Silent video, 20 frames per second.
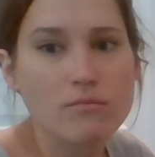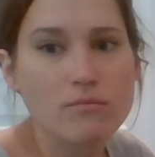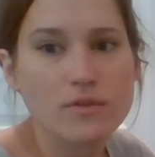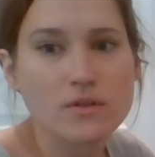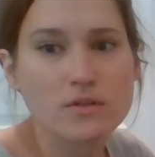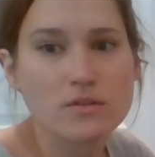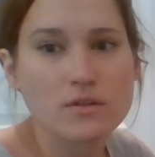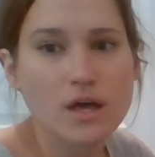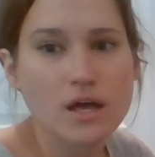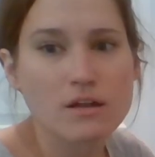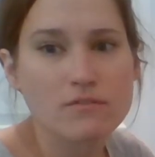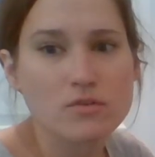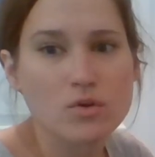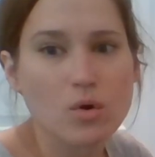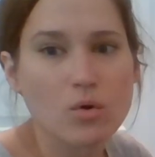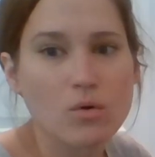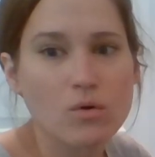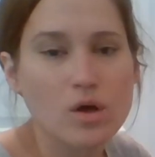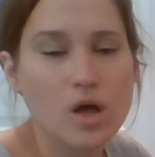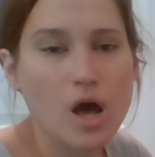it's kind of an
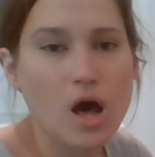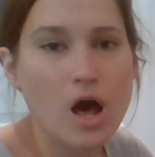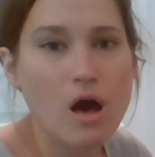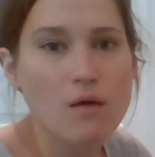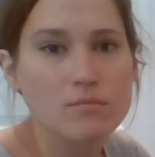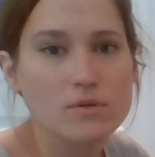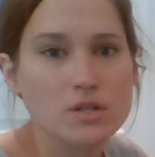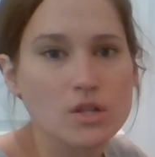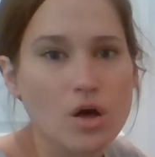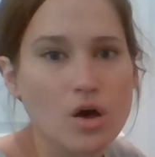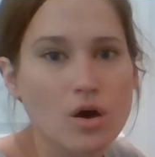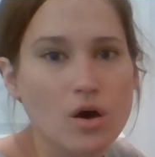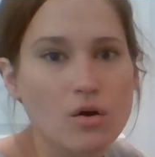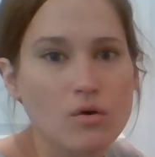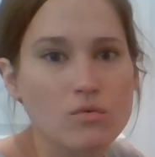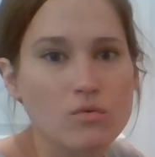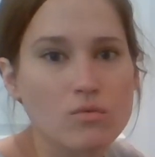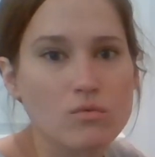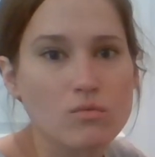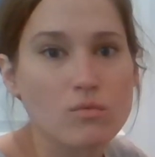old common
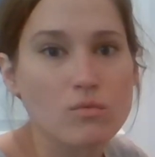law